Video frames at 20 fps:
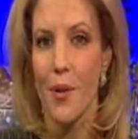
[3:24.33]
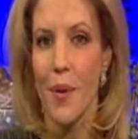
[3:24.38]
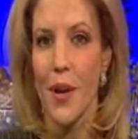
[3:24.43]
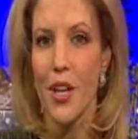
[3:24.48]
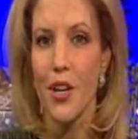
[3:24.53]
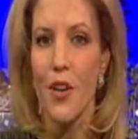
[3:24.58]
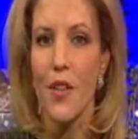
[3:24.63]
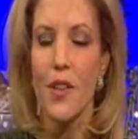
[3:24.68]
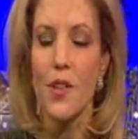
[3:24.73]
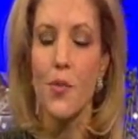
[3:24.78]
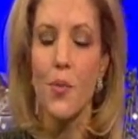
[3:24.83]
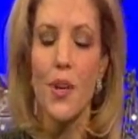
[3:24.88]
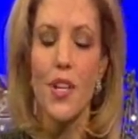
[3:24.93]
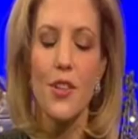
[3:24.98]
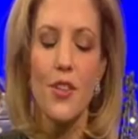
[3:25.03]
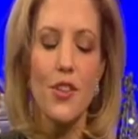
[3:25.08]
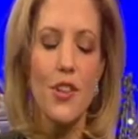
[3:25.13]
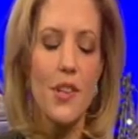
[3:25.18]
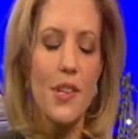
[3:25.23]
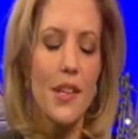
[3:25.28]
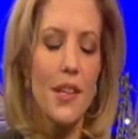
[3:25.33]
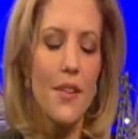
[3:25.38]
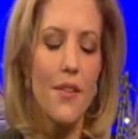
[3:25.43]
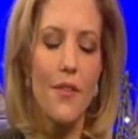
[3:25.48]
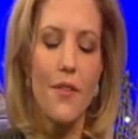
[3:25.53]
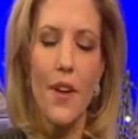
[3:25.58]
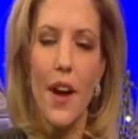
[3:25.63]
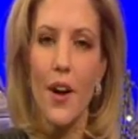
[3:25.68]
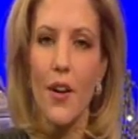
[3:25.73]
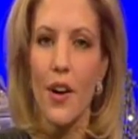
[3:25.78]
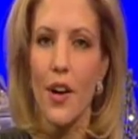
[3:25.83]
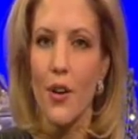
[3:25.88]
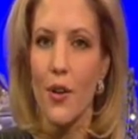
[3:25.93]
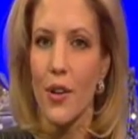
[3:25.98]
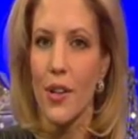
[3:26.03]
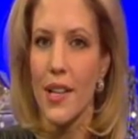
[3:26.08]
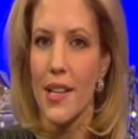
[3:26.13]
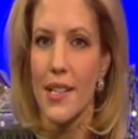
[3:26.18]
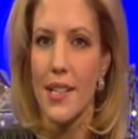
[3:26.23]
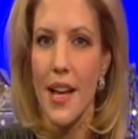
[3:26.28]
But, you know, this research is in the very
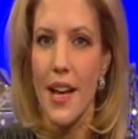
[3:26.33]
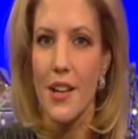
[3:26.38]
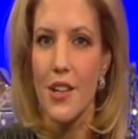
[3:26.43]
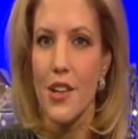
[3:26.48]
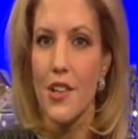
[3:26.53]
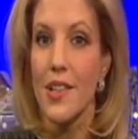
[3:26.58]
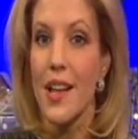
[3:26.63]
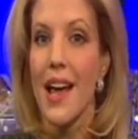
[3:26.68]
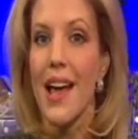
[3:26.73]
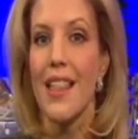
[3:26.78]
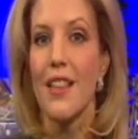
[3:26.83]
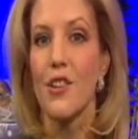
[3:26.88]
early stages.